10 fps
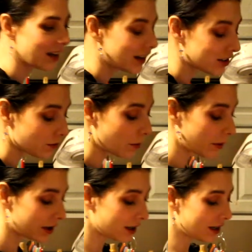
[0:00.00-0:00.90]
So what we're
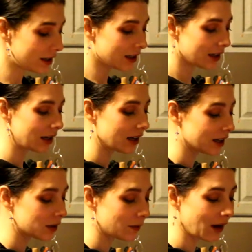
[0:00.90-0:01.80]
gonna need
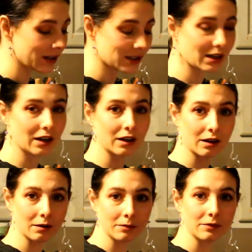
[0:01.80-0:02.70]
is we've got
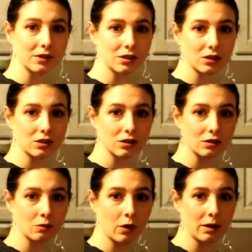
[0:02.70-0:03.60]
some
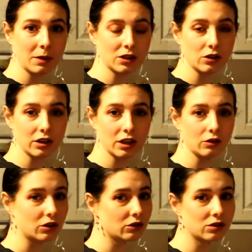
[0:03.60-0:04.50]
white meat turkey. You
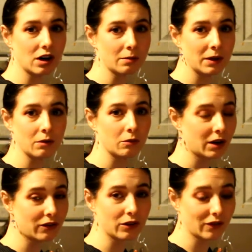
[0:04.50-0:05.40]
could use dark meat,
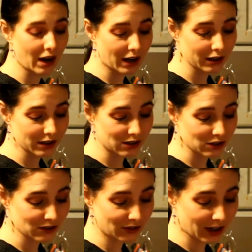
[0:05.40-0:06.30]
whatever you've got is
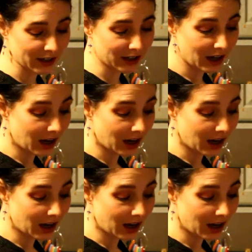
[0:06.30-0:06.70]
just fine.